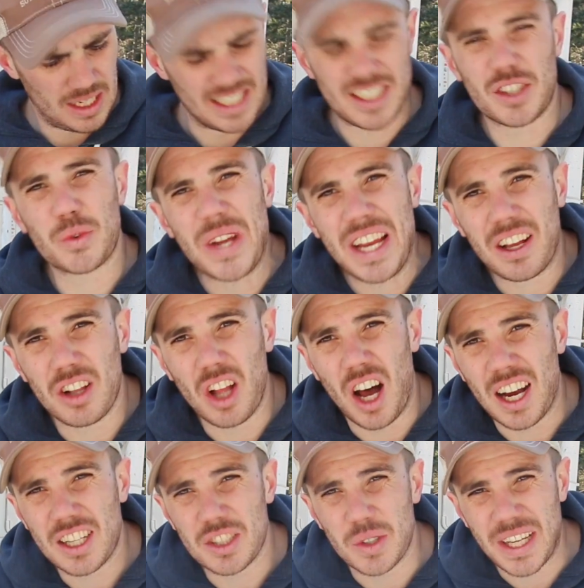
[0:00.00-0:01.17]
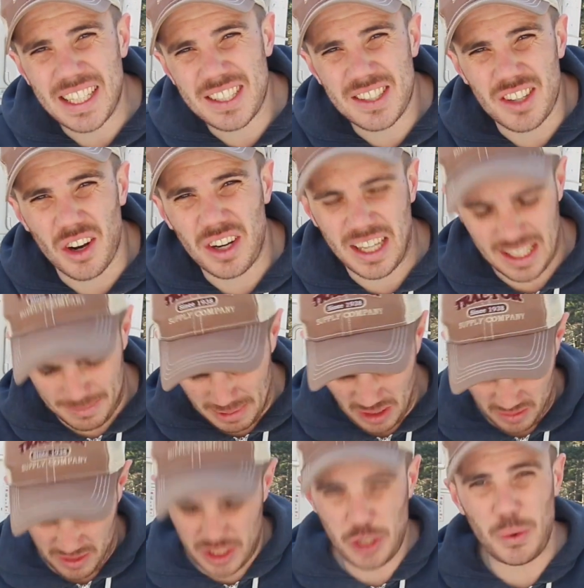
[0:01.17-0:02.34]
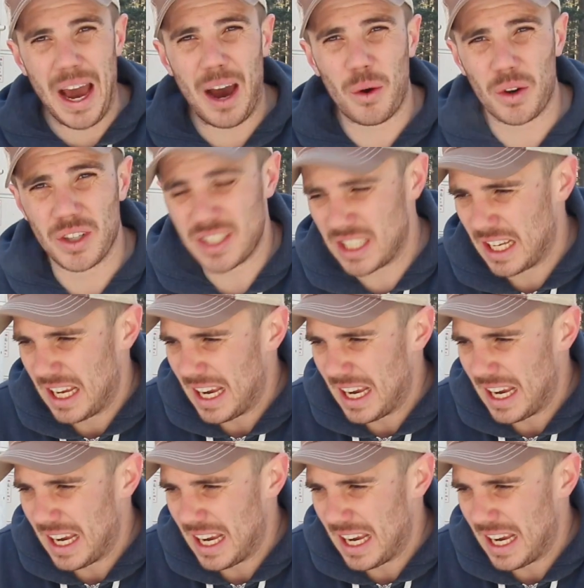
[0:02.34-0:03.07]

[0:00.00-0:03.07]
It's three o'clock, so it gets dark in about two hours.